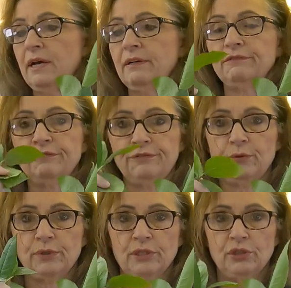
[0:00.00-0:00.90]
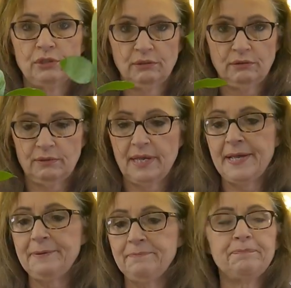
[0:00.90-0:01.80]
of foliage.
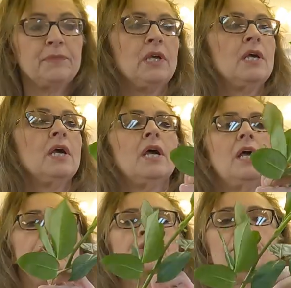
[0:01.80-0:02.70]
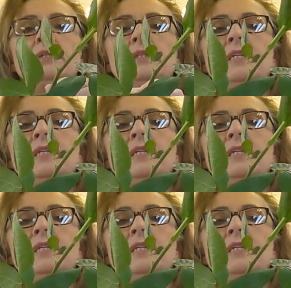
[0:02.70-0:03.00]
Okay? You're going to